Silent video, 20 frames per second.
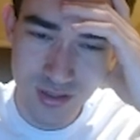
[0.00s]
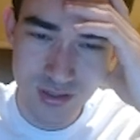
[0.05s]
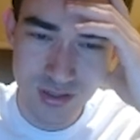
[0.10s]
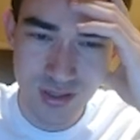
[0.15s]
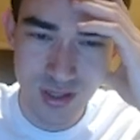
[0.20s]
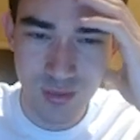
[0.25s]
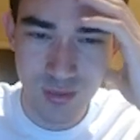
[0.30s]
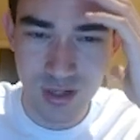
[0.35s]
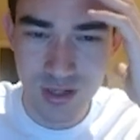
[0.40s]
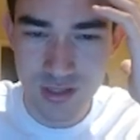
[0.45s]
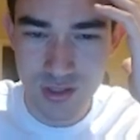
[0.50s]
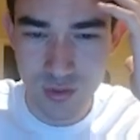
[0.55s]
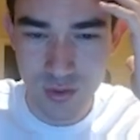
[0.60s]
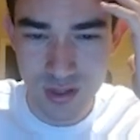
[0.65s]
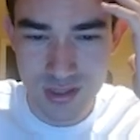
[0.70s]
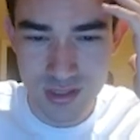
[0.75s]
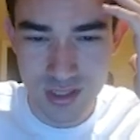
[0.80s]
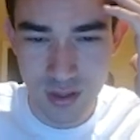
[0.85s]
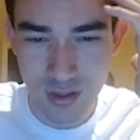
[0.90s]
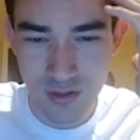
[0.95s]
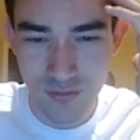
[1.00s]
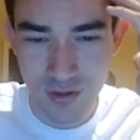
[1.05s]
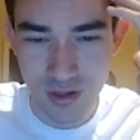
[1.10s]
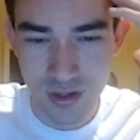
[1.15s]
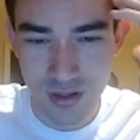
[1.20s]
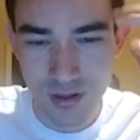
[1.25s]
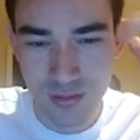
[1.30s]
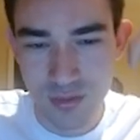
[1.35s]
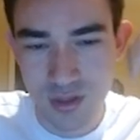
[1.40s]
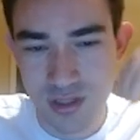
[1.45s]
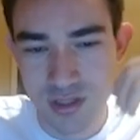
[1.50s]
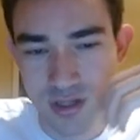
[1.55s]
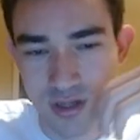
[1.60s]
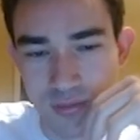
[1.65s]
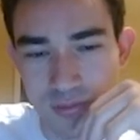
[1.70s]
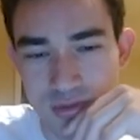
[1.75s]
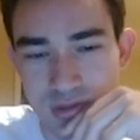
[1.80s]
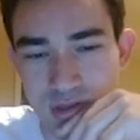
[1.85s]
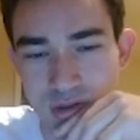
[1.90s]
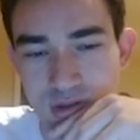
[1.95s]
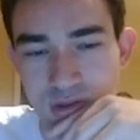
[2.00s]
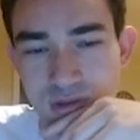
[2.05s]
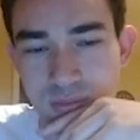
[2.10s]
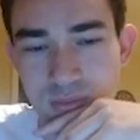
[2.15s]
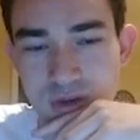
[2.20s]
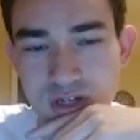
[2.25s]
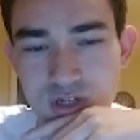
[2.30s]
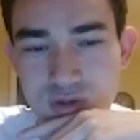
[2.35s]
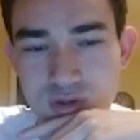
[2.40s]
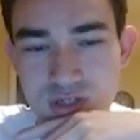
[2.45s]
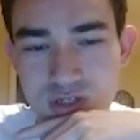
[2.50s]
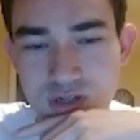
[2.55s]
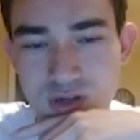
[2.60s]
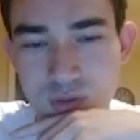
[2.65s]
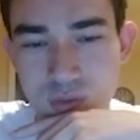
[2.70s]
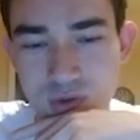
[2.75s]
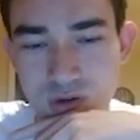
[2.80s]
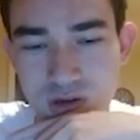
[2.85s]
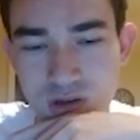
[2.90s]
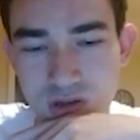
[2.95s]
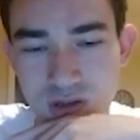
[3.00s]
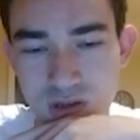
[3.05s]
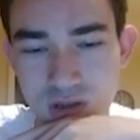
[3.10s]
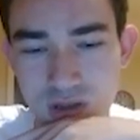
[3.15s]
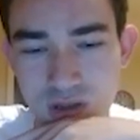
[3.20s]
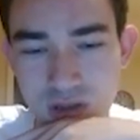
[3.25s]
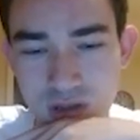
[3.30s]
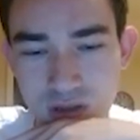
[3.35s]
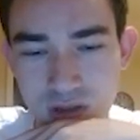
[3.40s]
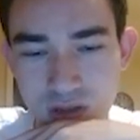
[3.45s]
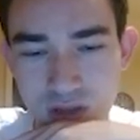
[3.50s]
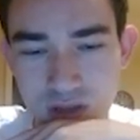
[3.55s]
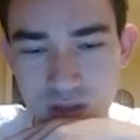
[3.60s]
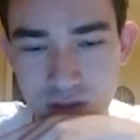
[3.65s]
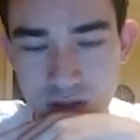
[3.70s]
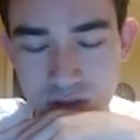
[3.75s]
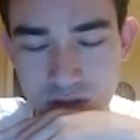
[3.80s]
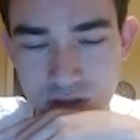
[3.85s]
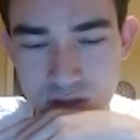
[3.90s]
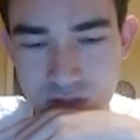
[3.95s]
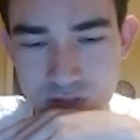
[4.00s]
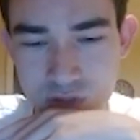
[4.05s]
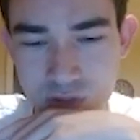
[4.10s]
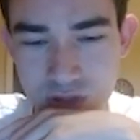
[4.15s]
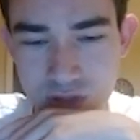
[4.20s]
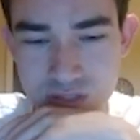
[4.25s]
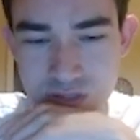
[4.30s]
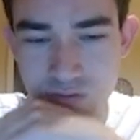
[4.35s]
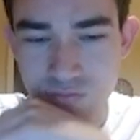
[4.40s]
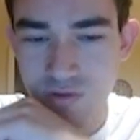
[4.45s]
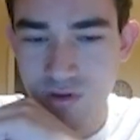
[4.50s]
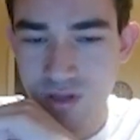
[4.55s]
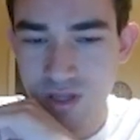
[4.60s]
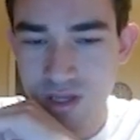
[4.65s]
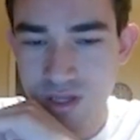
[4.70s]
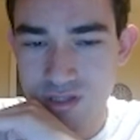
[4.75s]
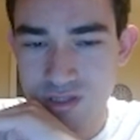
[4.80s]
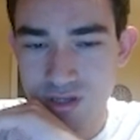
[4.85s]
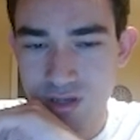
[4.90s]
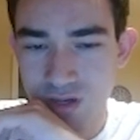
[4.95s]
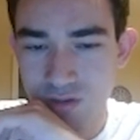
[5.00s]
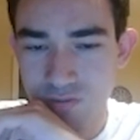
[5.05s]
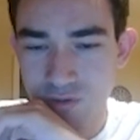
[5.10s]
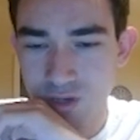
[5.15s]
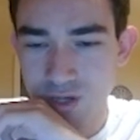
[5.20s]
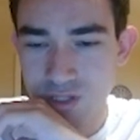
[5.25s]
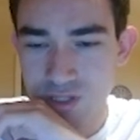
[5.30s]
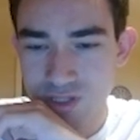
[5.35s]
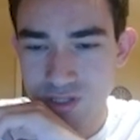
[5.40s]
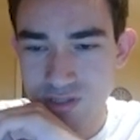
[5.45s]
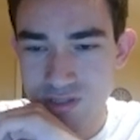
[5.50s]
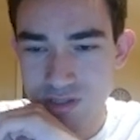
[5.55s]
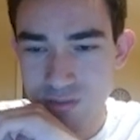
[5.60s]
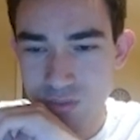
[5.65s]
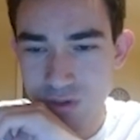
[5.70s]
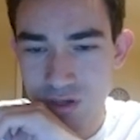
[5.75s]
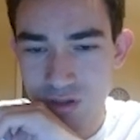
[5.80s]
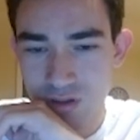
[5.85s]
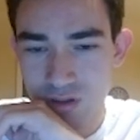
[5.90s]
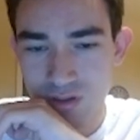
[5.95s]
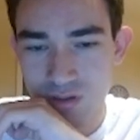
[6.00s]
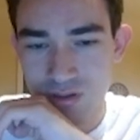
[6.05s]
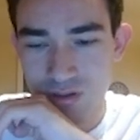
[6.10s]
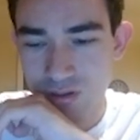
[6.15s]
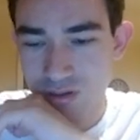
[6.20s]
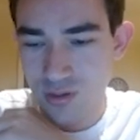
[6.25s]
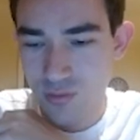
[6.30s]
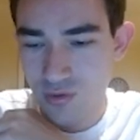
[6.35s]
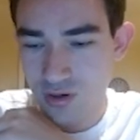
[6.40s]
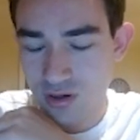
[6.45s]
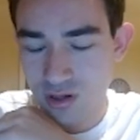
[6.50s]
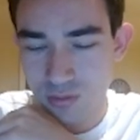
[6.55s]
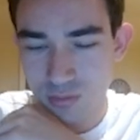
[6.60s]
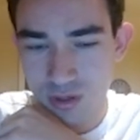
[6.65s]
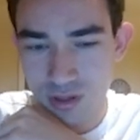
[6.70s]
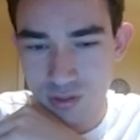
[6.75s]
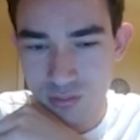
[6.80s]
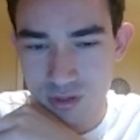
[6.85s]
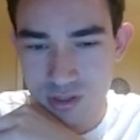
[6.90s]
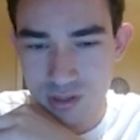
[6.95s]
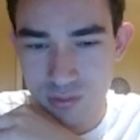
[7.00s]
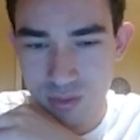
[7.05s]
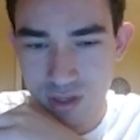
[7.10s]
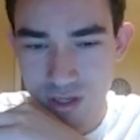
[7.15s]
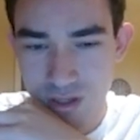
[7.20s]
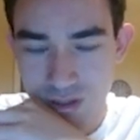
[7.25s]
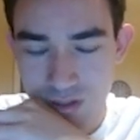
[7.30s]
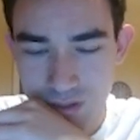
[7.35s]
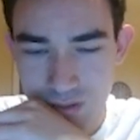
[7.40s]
I mean, his queen is now defending the bishop, so my tricks don't work. Tricks are for kids, not for engines, apparently. Okay, we're going to bring the bishop back.